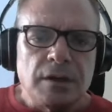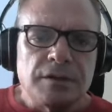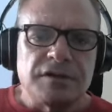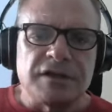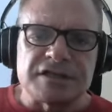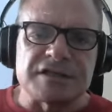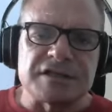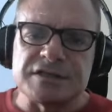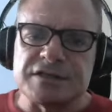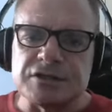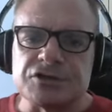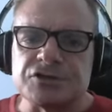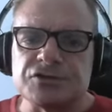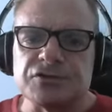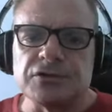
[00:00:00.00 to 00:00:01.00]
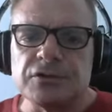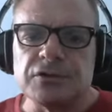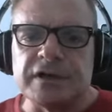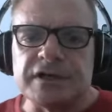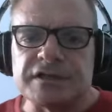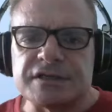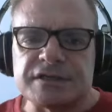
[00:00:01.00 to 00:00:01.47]
this is the
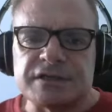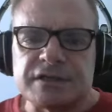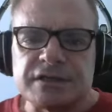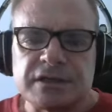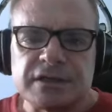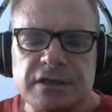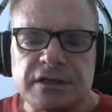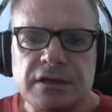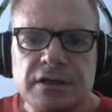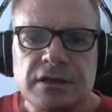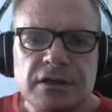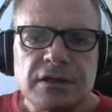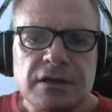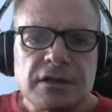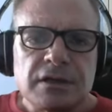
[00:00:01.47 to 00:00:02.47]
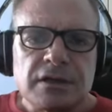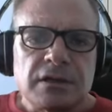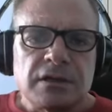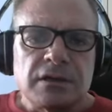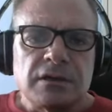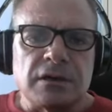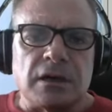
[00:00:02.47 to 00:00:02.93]
truest
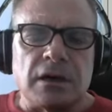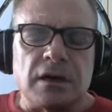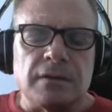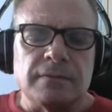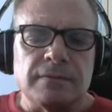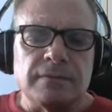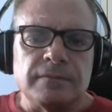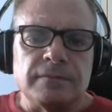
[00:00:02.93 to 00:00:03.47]
um,